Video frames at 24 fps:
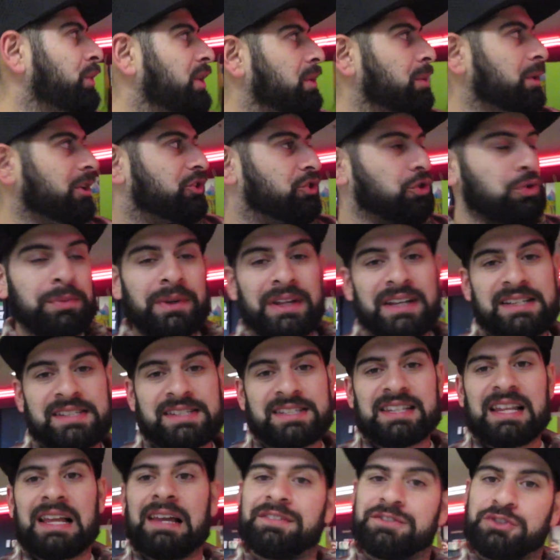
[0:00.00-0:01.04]
three with two
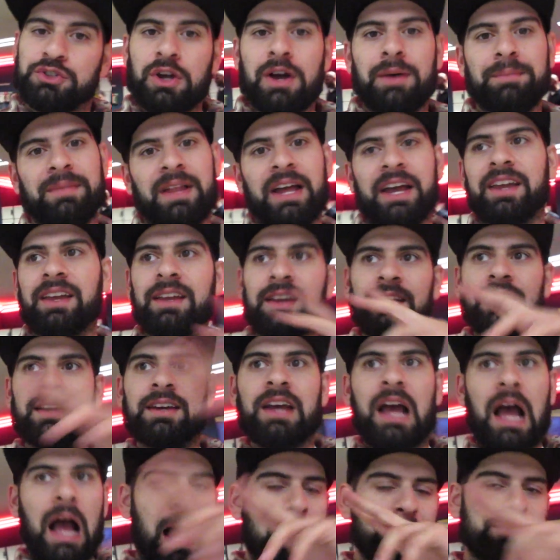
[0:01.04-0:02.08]
minutes left, so I'm like,
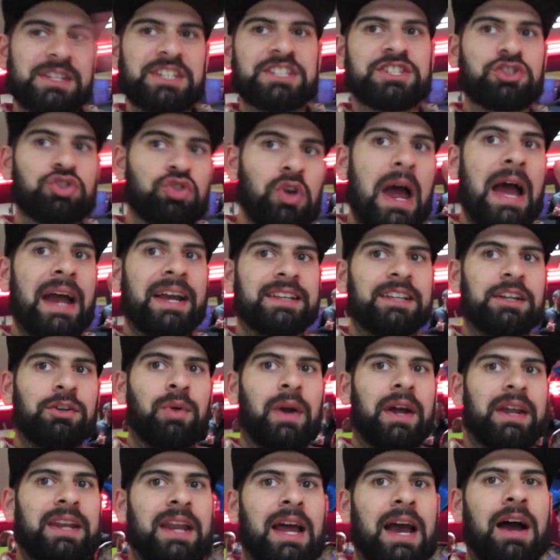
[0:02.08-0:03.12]
I'm distracted
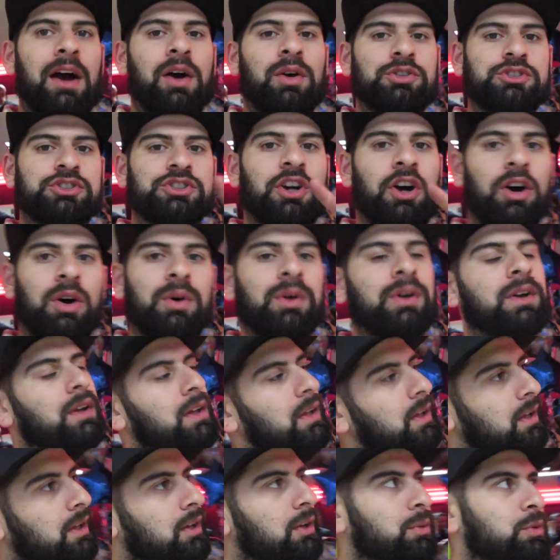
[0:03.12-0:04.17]
right now. So,
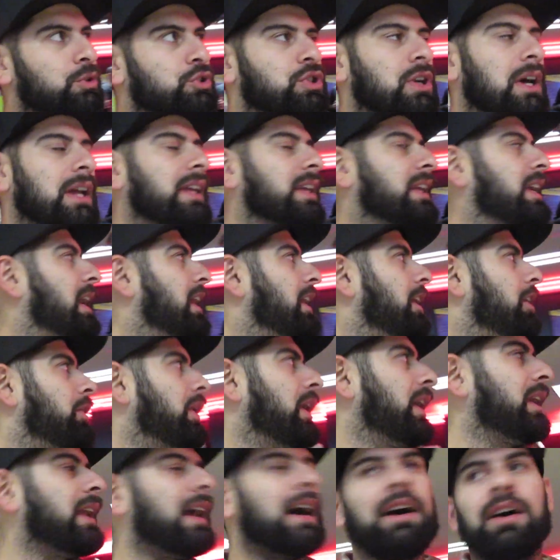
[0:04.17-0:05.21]
I'm trying to get it
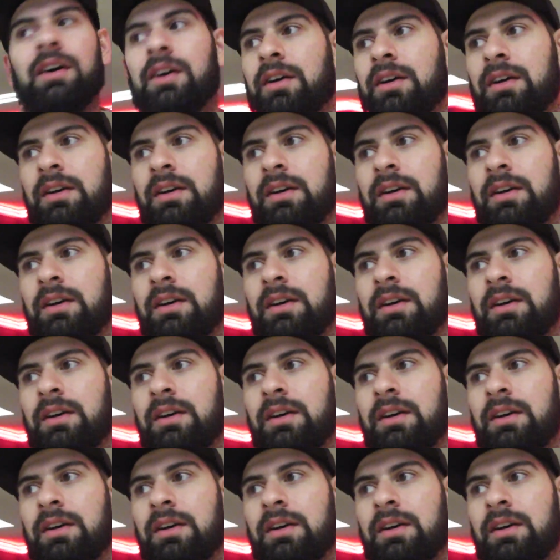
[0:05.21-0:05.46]
right now.